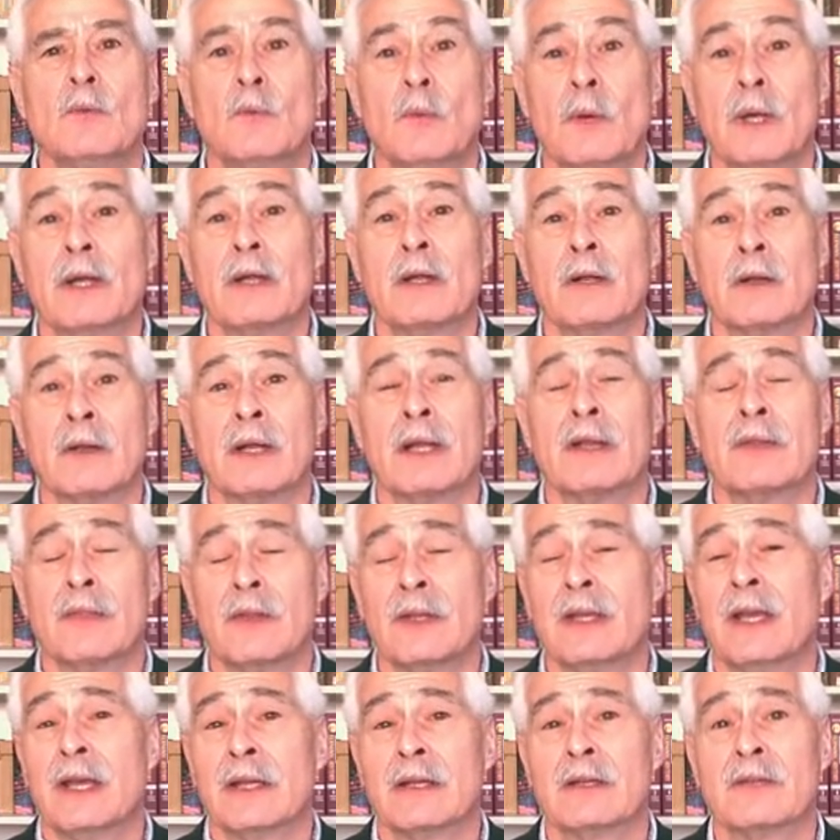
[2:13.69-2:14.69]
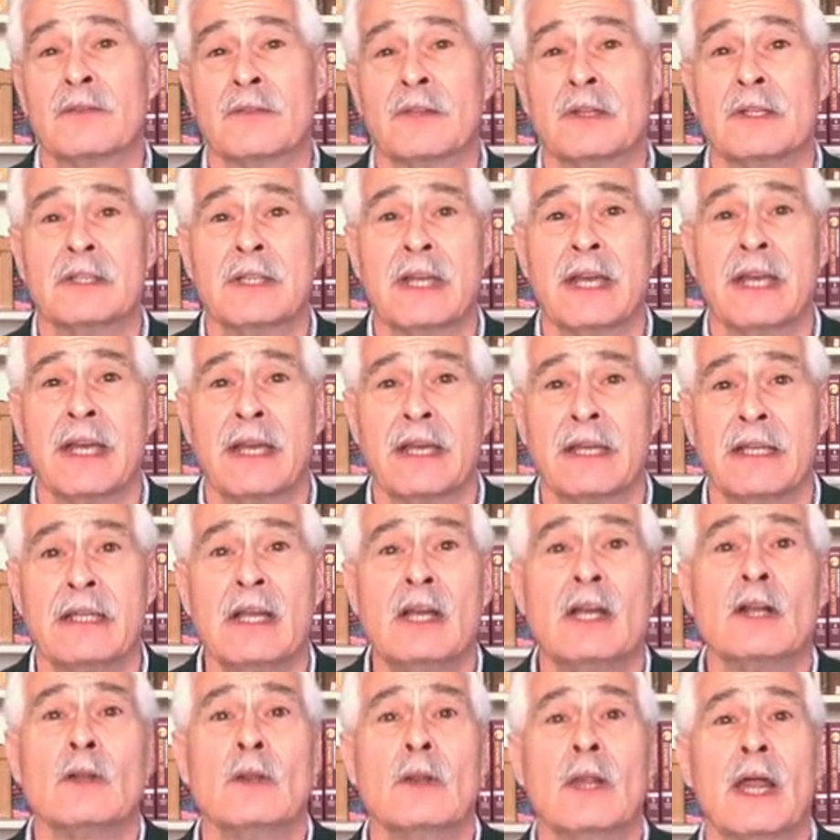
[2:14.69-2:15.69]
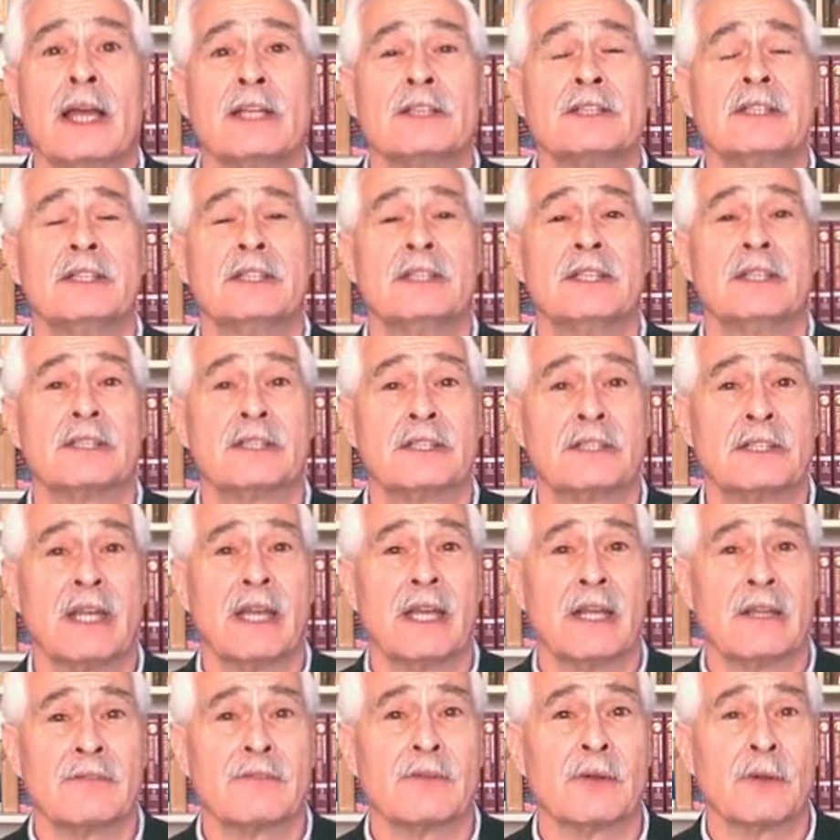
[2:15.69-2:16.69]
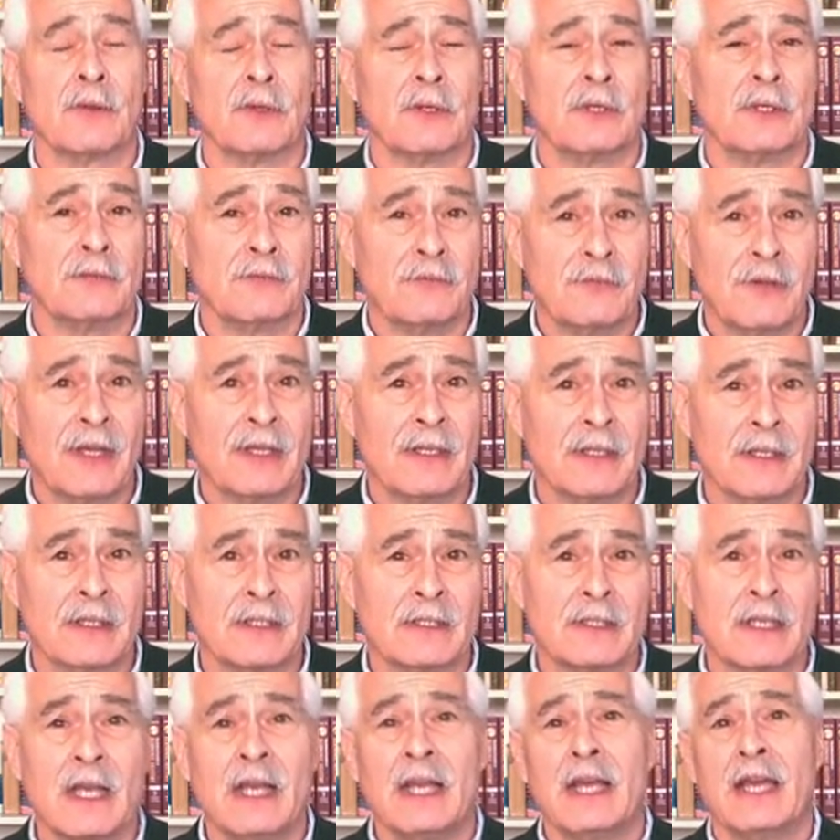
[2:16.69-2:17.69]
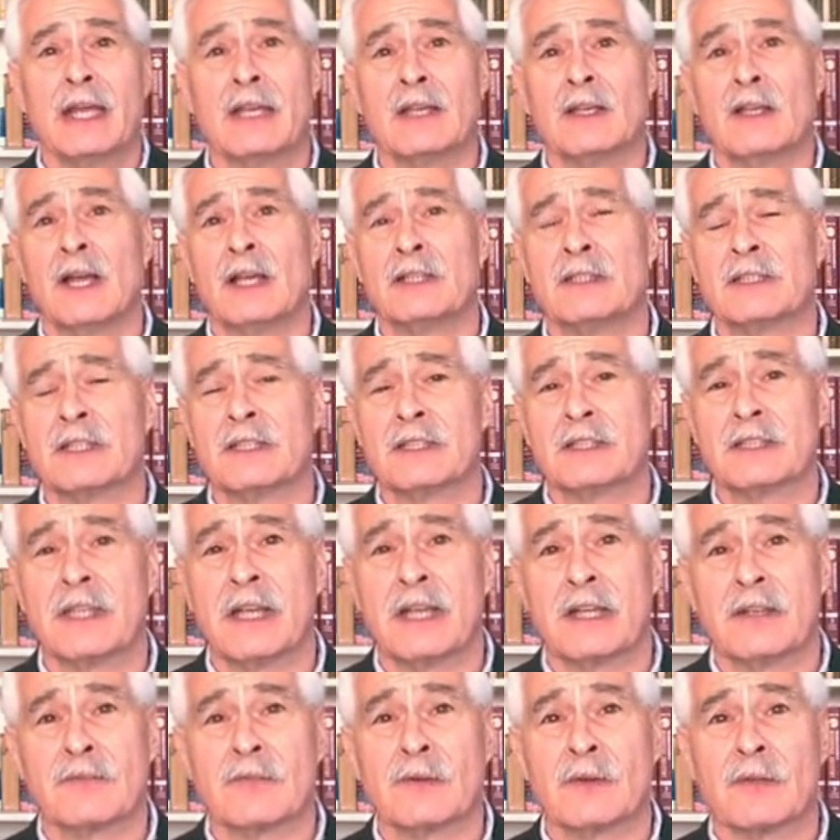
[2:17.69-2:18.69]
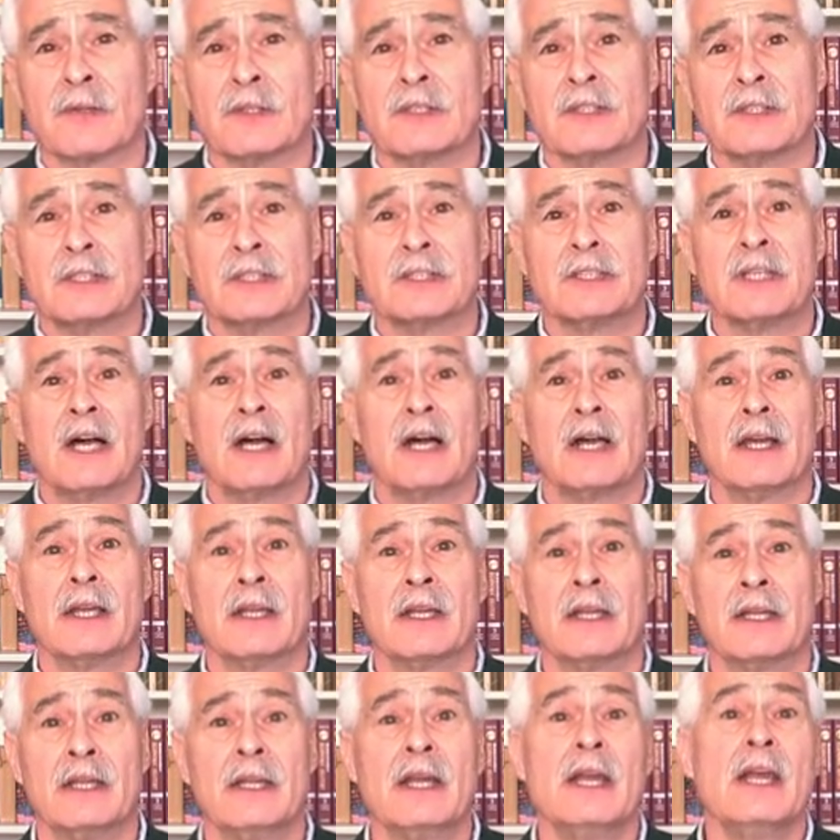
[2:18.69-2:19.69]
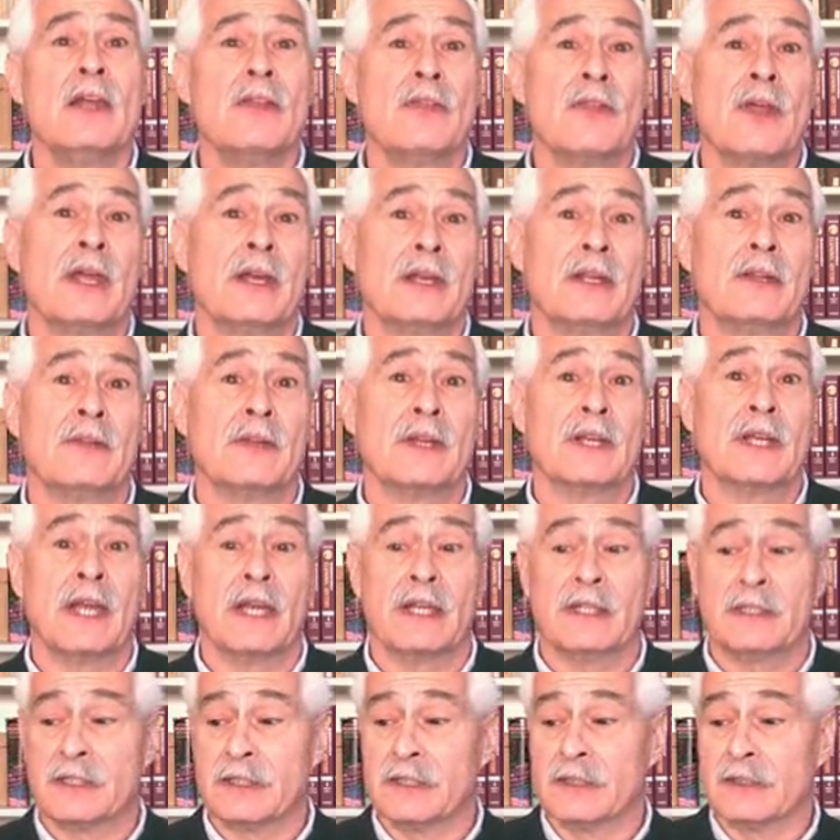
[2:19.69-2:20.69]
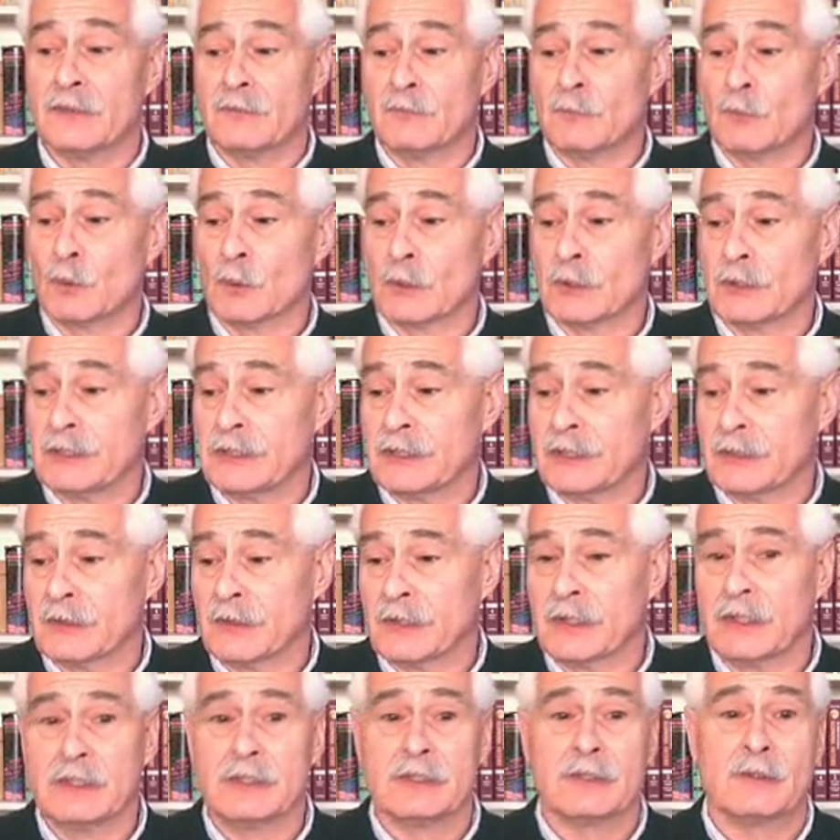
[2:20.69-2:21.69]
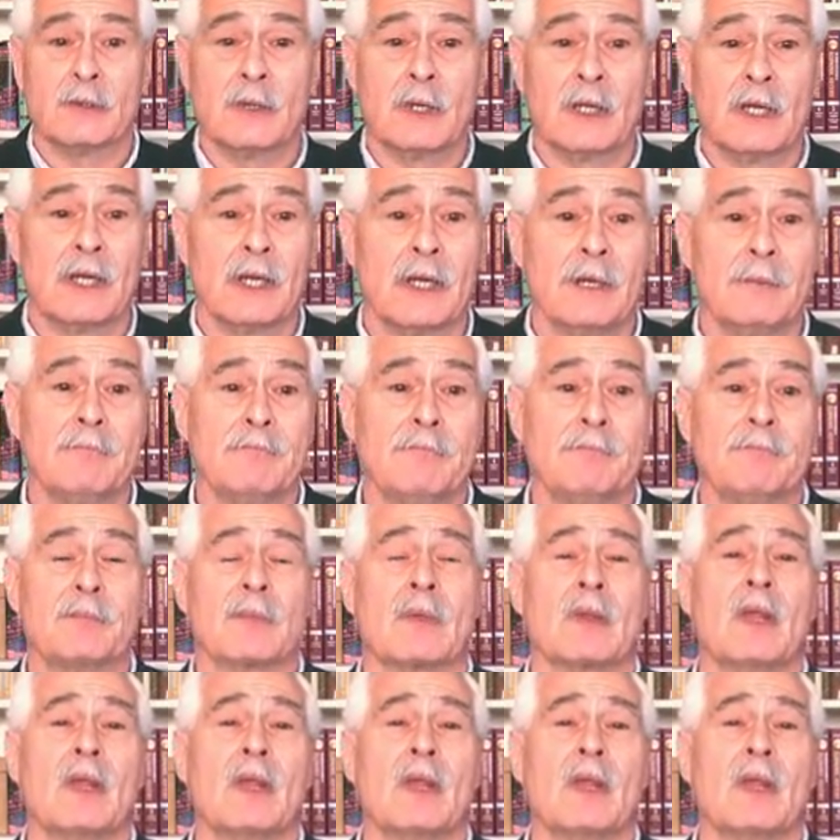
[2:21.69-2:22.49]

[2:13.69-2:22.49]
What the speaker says: where at the end of the day, less is at stake for the defendant and less at stake for the society than in the cases of more serious crime.